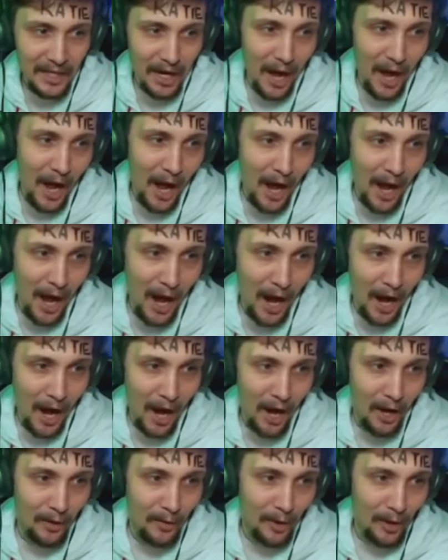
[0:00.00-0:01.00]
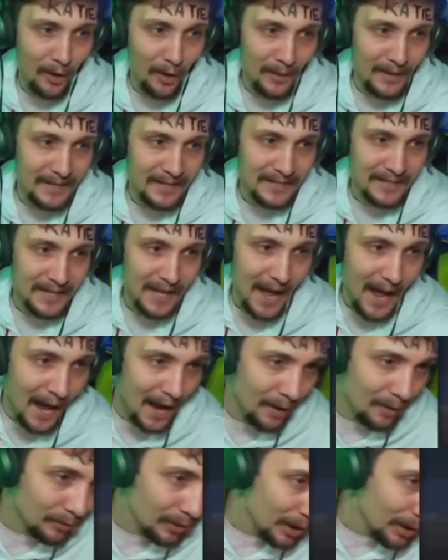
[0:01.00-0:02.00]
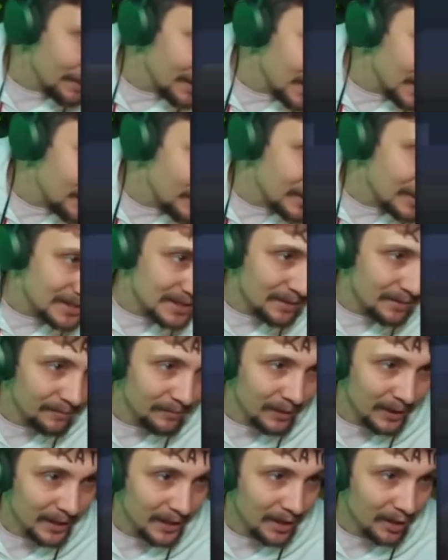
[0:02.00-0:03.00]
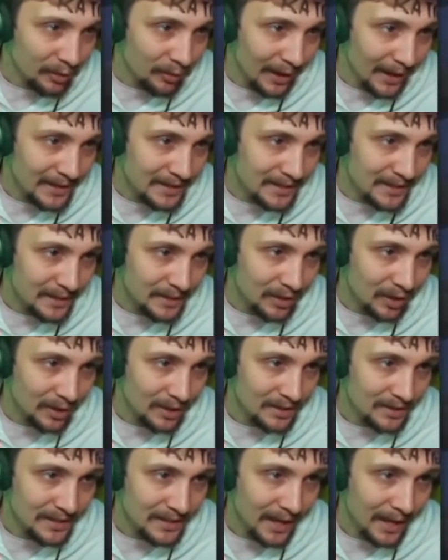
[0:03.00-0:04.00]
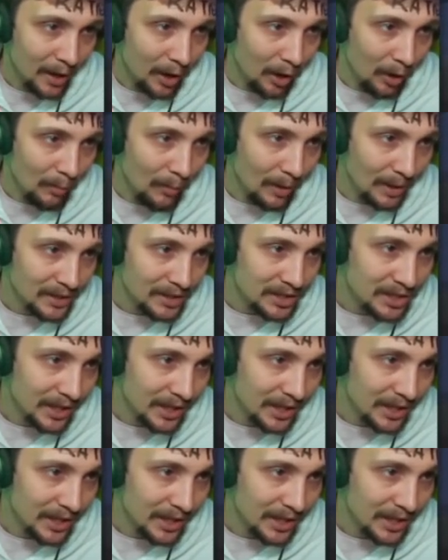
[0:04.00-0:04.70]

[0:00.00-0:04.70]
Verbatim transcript: go! Who is that? Coming in with some freaking crazy dollars there. Oh my.